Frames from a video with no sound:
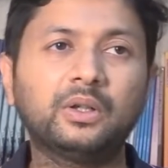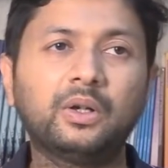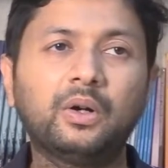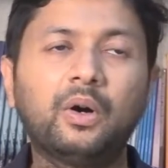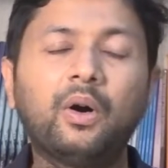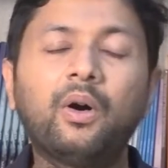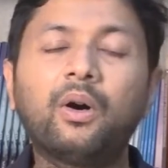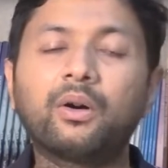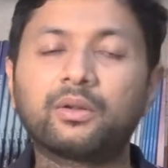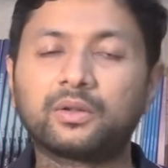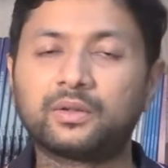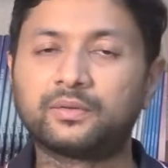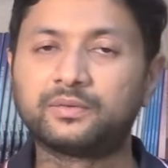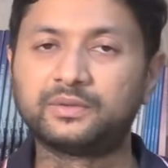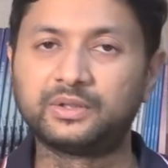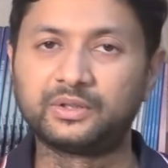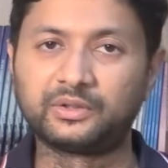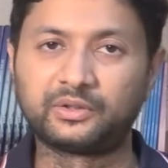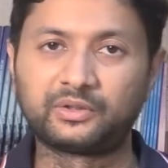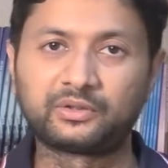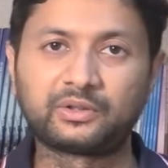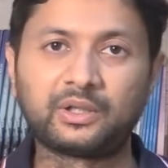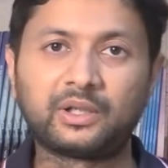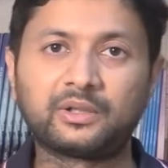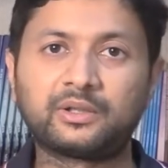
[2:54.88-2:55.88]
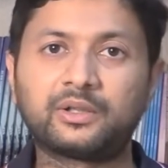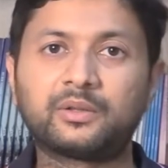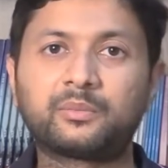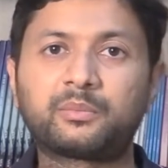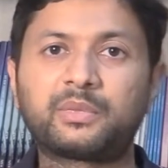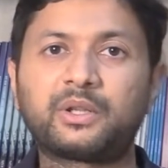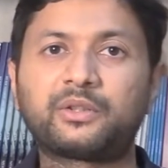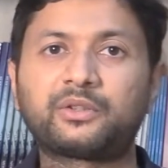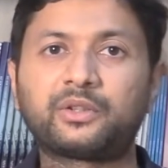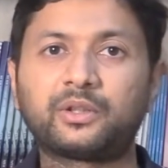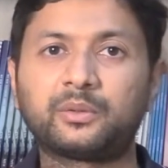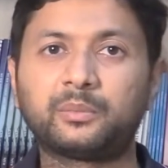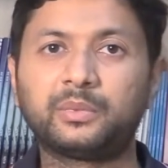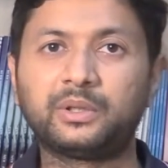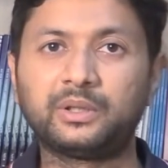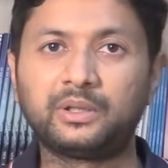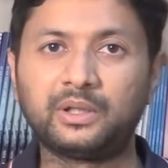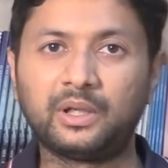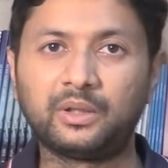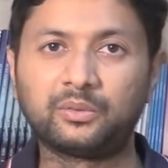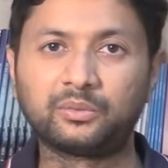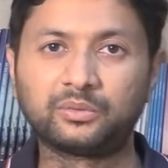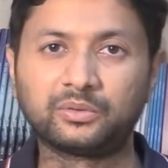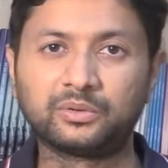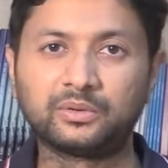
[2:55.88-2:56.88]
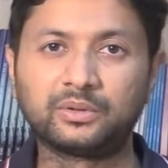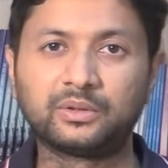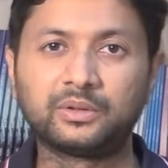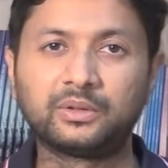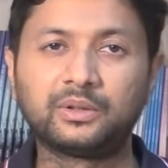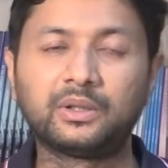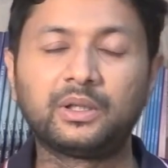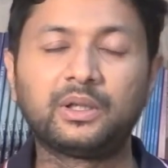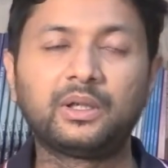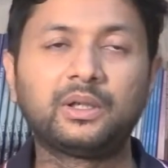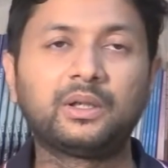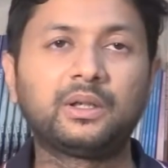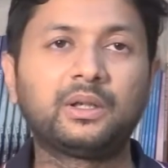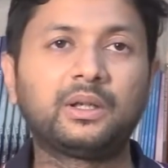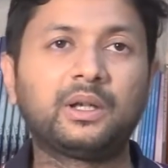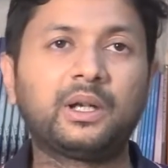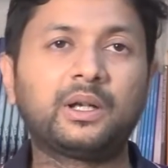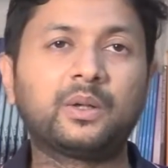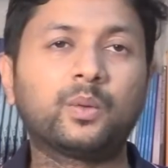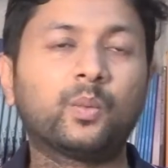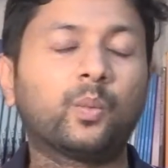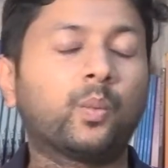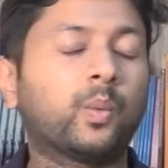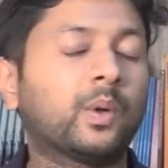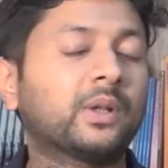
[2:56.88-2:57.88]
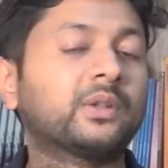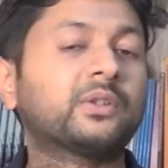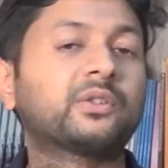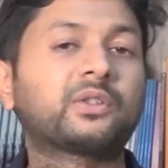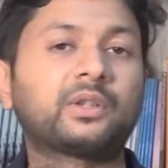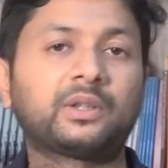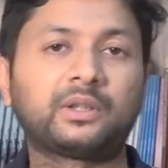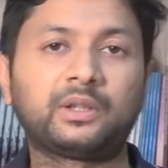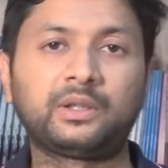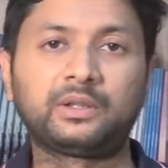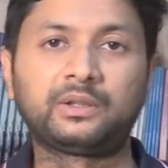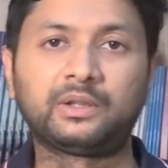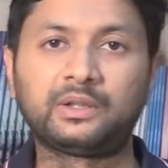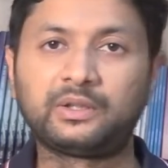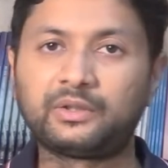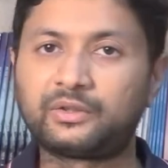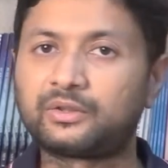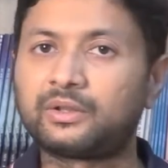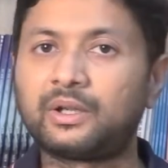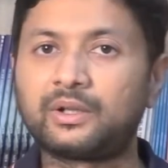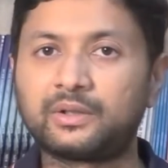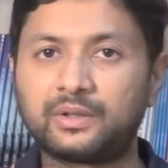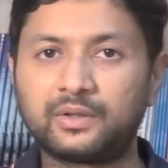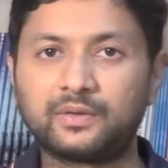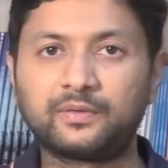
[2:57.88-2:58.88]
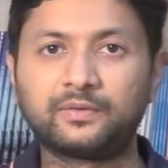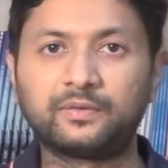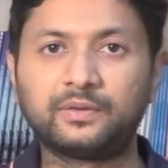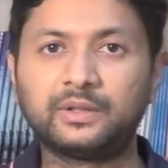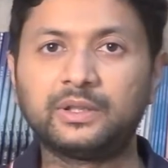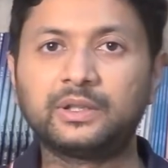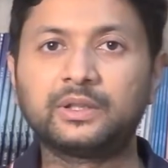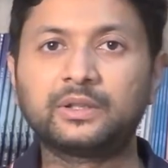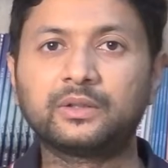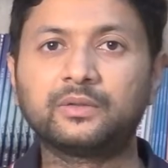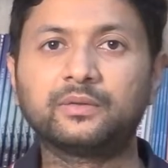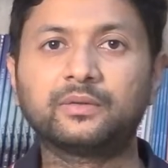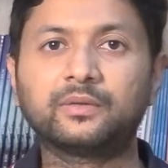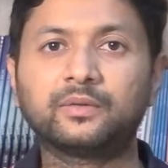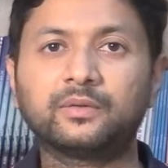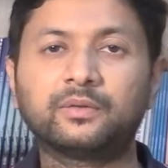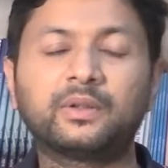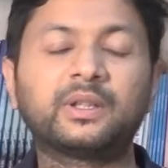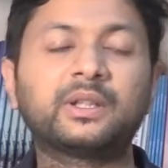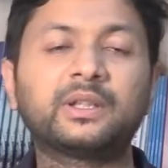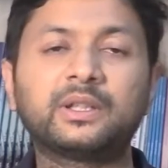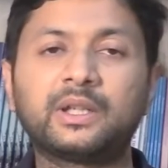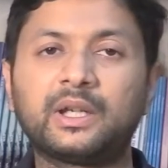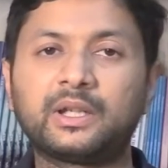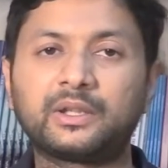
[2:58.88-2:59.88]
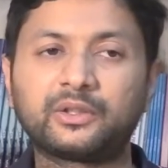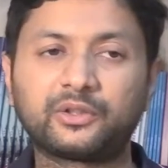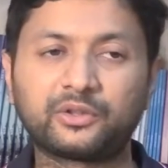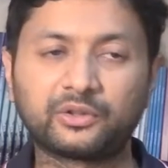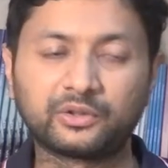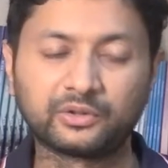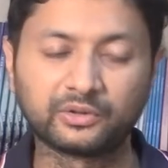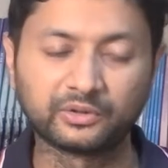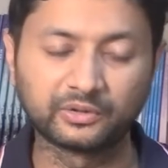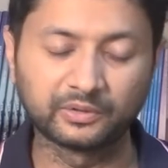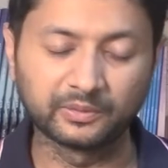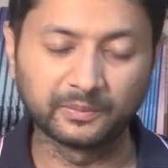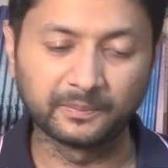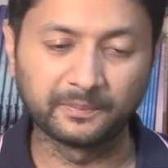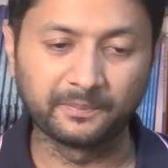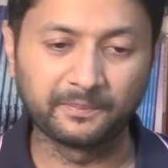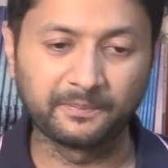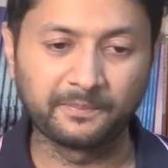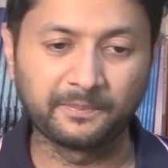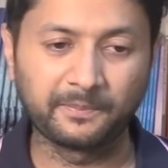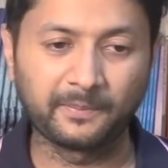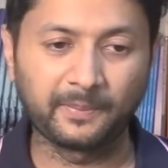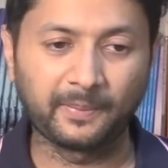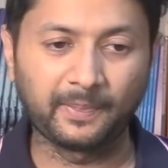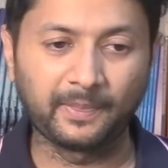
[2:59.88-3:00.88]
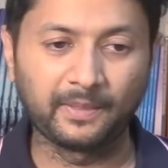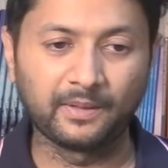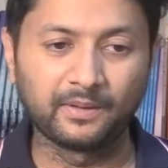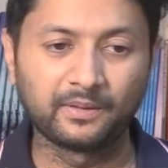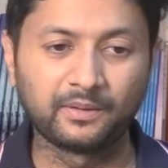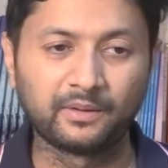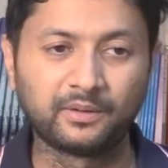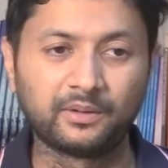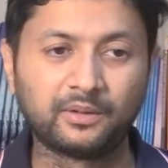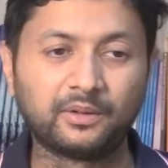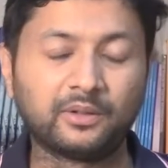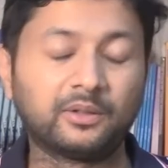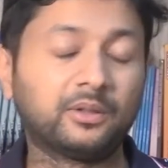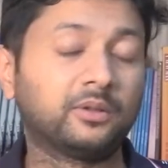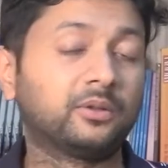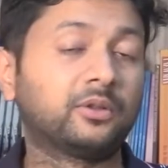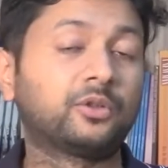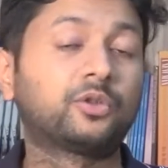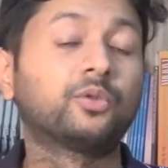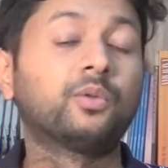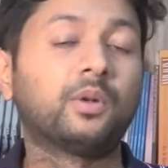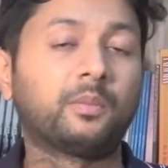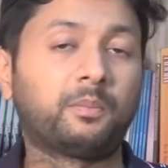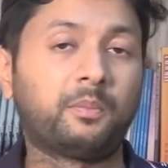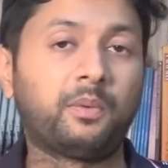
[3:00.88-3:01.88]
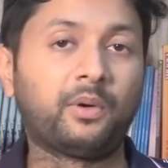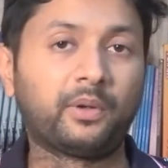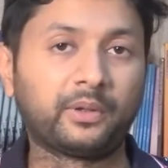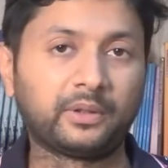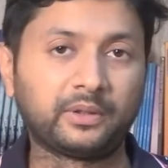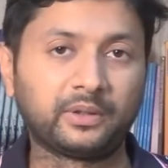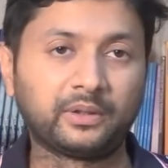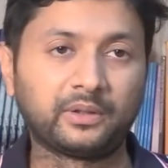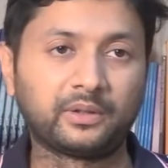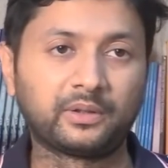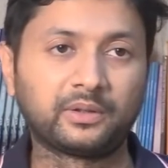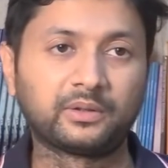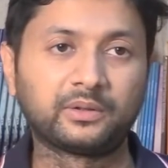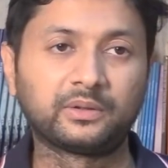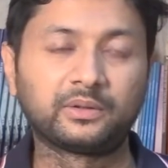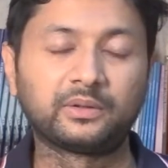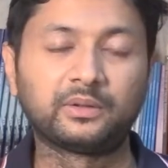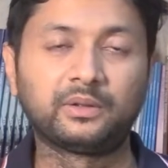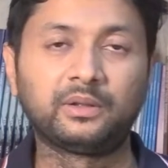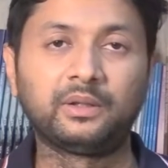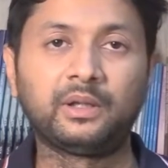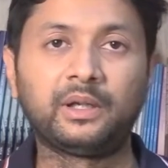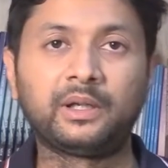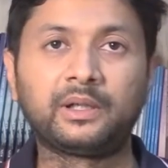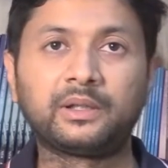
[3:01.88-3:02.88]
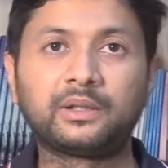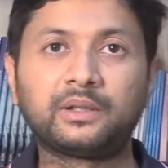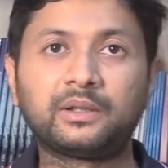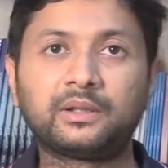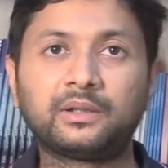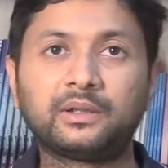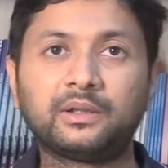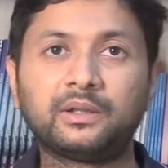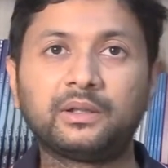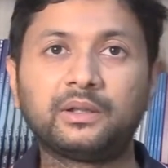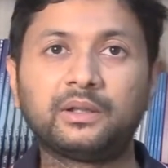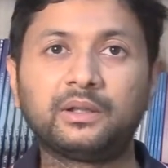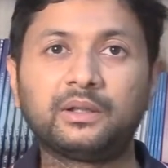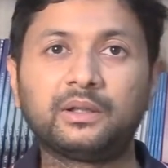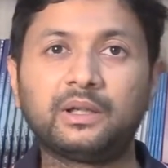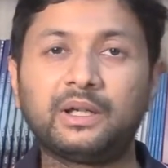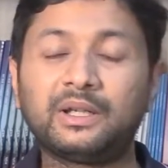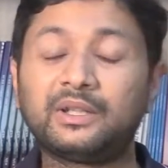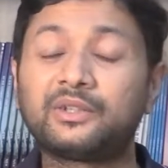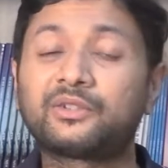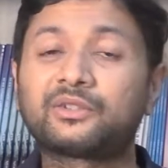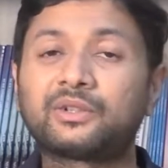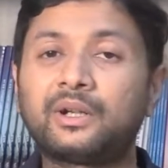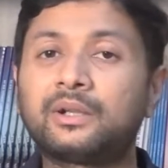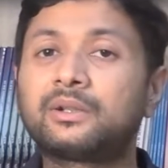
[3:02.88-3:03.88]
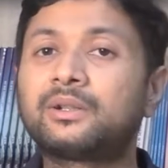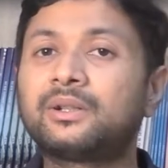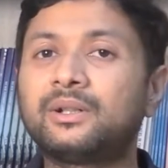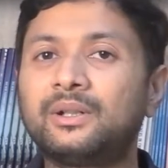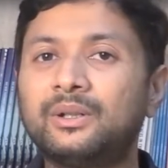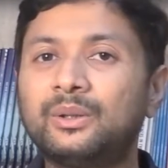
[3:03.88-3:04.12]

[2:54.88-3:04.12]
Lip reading: all of this started pressing me down. And once again, I started feeling very anxious to a point that I started